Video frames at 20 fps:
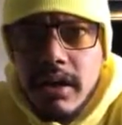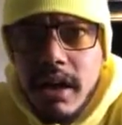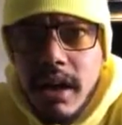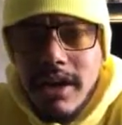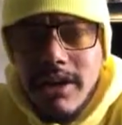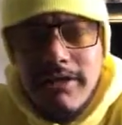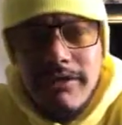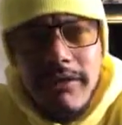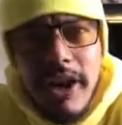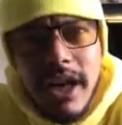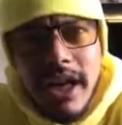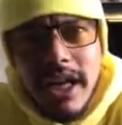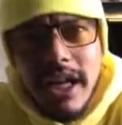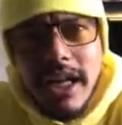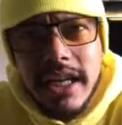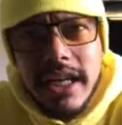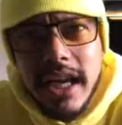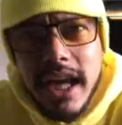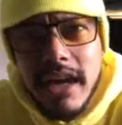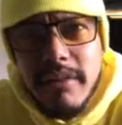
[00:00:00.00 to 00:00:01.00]
Are you
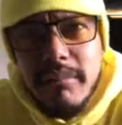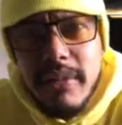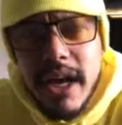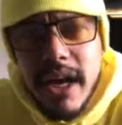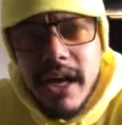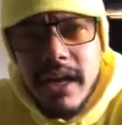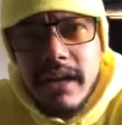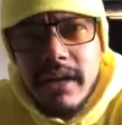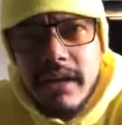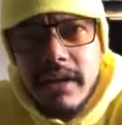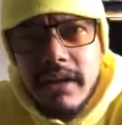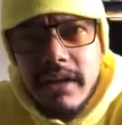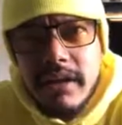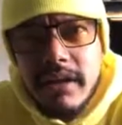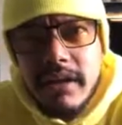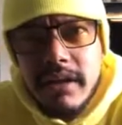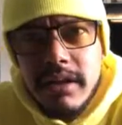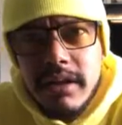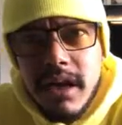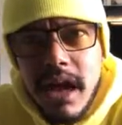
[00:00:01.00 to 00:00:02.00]
fucking kidding me?
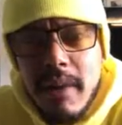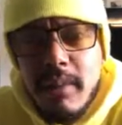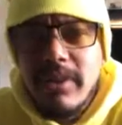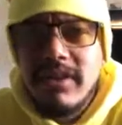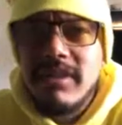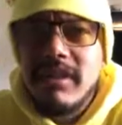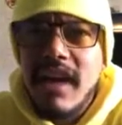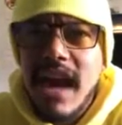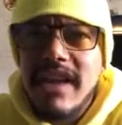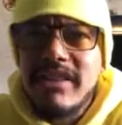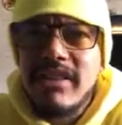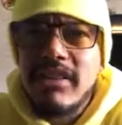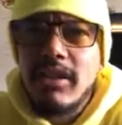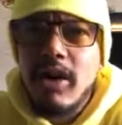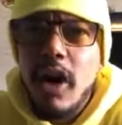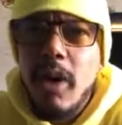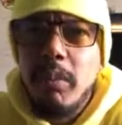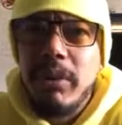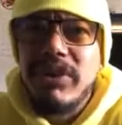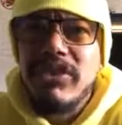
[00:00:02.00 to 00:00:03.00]
I would slice
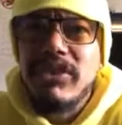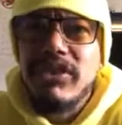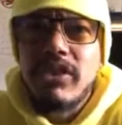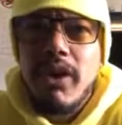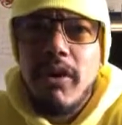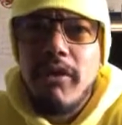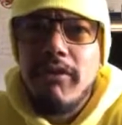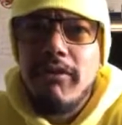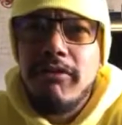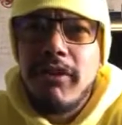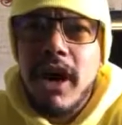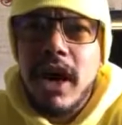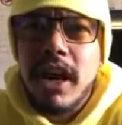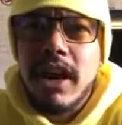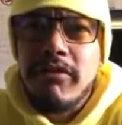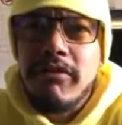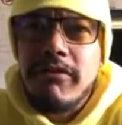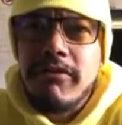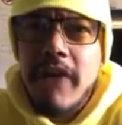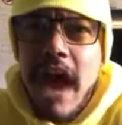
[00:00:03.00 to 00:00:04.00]
her open so
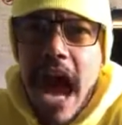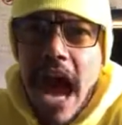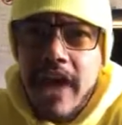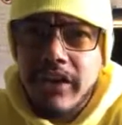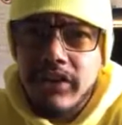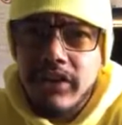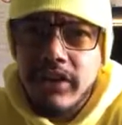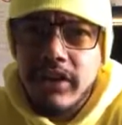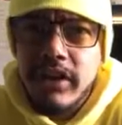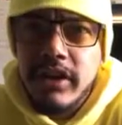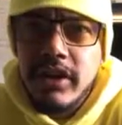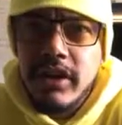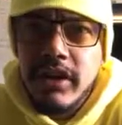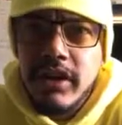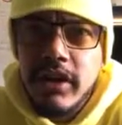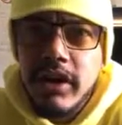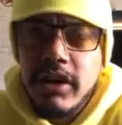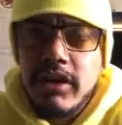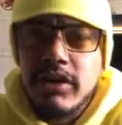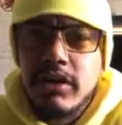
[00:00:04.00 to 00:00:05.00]
fucking fast.
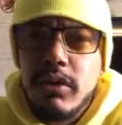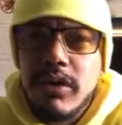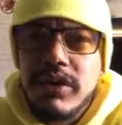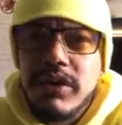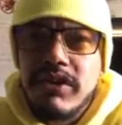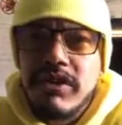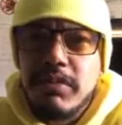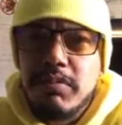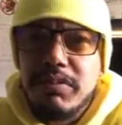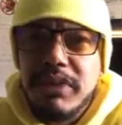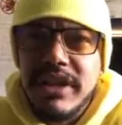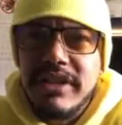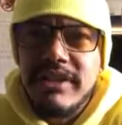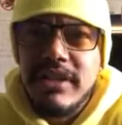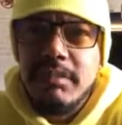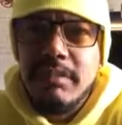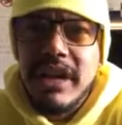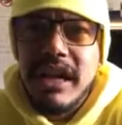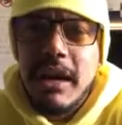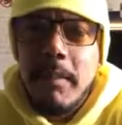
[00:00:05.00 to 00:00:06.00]
Her doing the
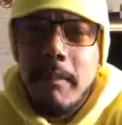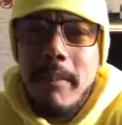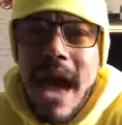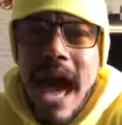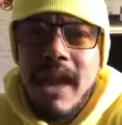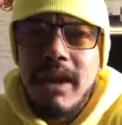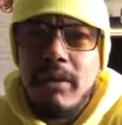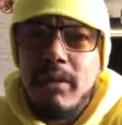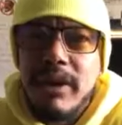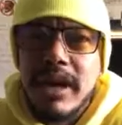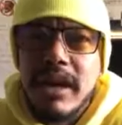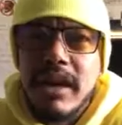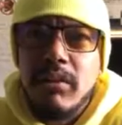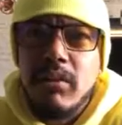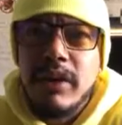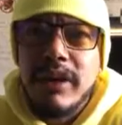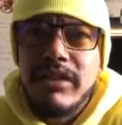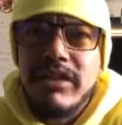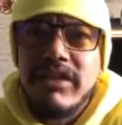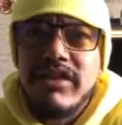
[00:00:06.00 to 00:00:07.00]
splits and being a ballerina
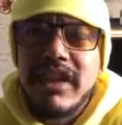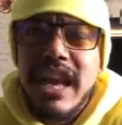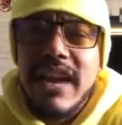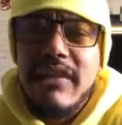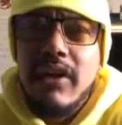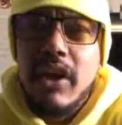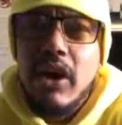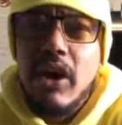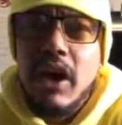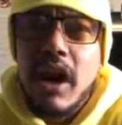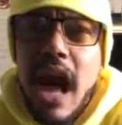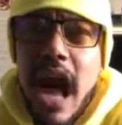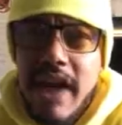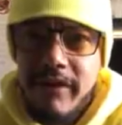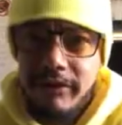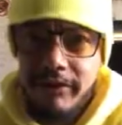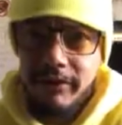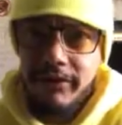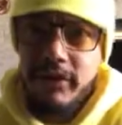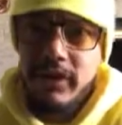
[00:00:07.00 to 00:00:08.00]
wouldn't save her
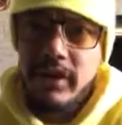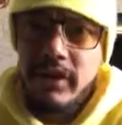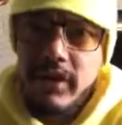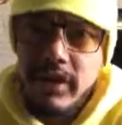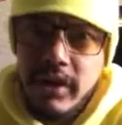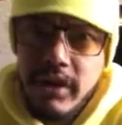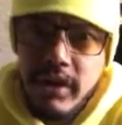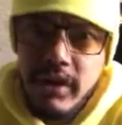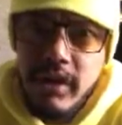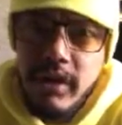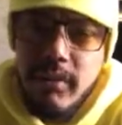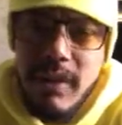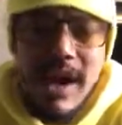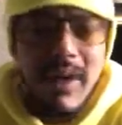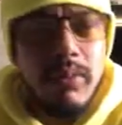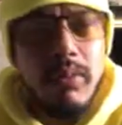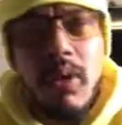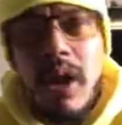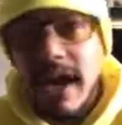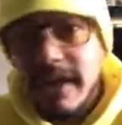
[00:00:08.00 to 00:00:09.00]
life, no
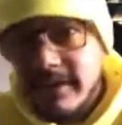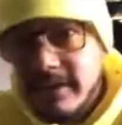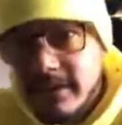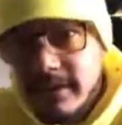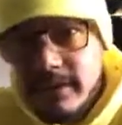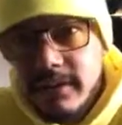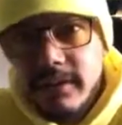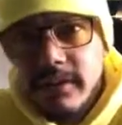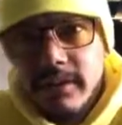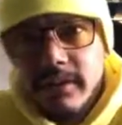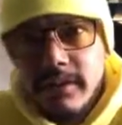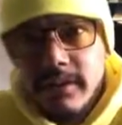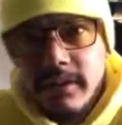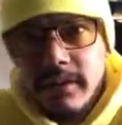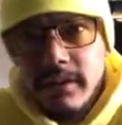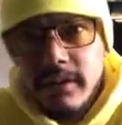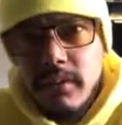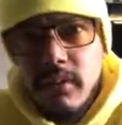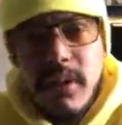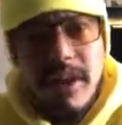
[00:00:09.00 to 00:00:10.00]
matter what.
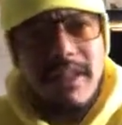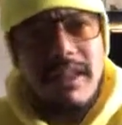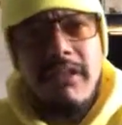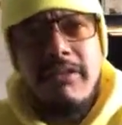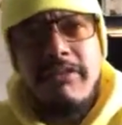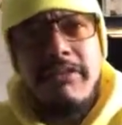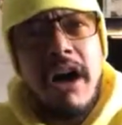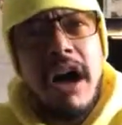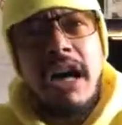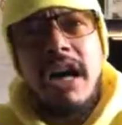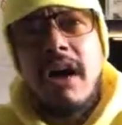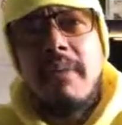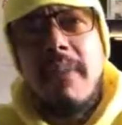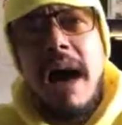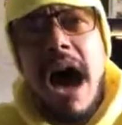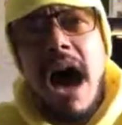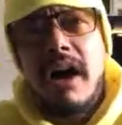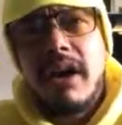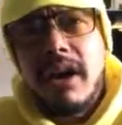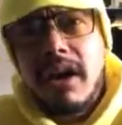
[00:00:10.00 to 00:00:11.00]
What the fuck
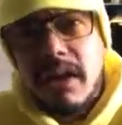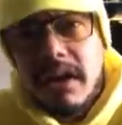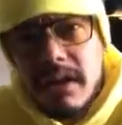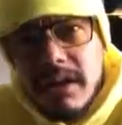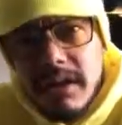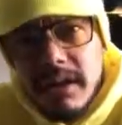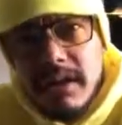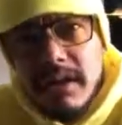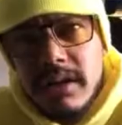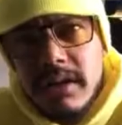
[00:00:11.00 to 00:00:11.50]
about her?